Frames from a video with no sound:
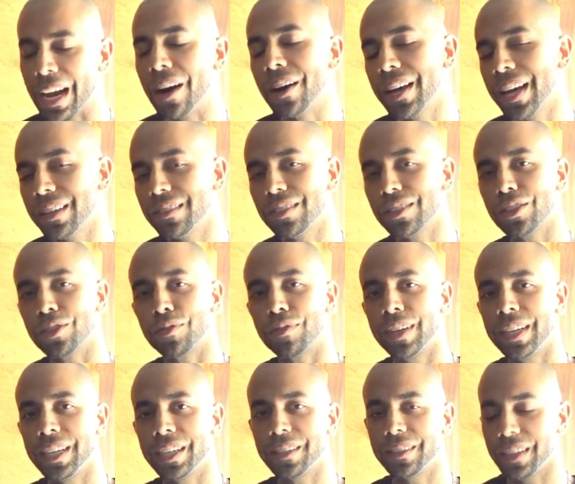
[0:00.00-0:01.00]
I'll get to the
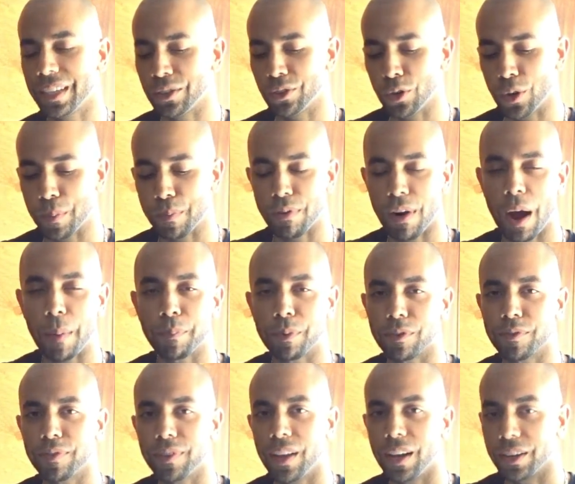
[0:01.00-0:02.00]
rear and do a proper
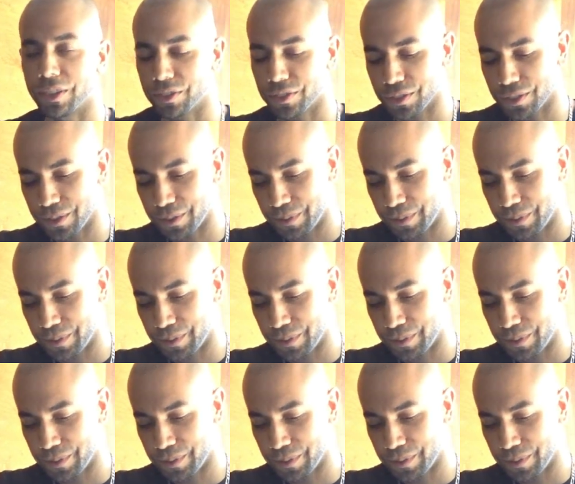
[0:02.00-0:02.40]
flush.